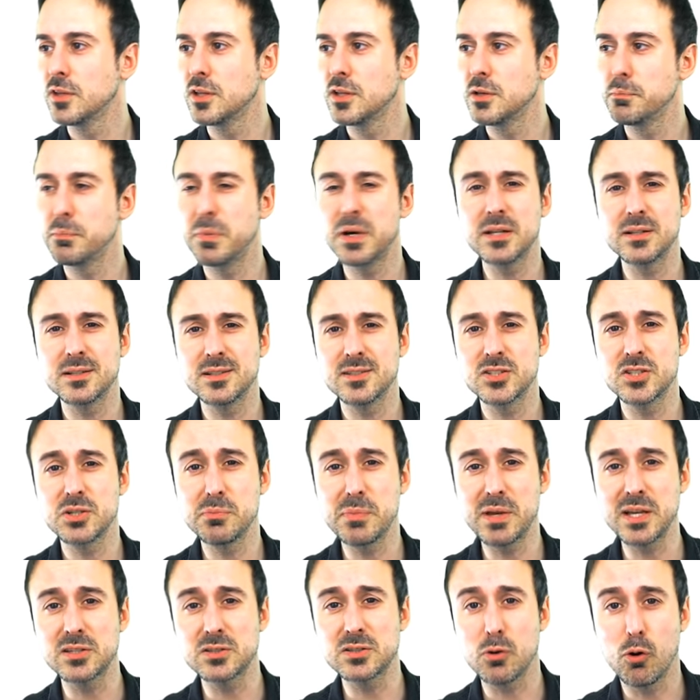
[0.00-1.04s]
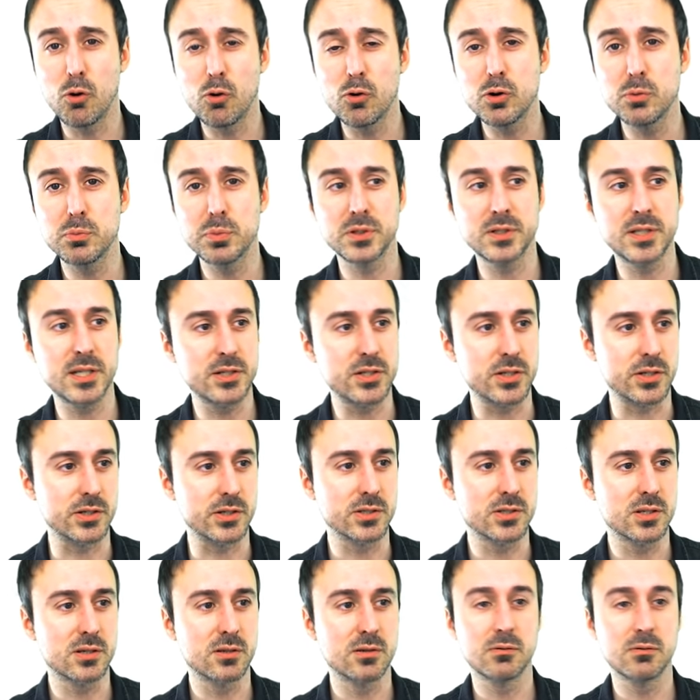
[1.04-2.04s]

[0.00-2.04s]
But she makes horrible dishes.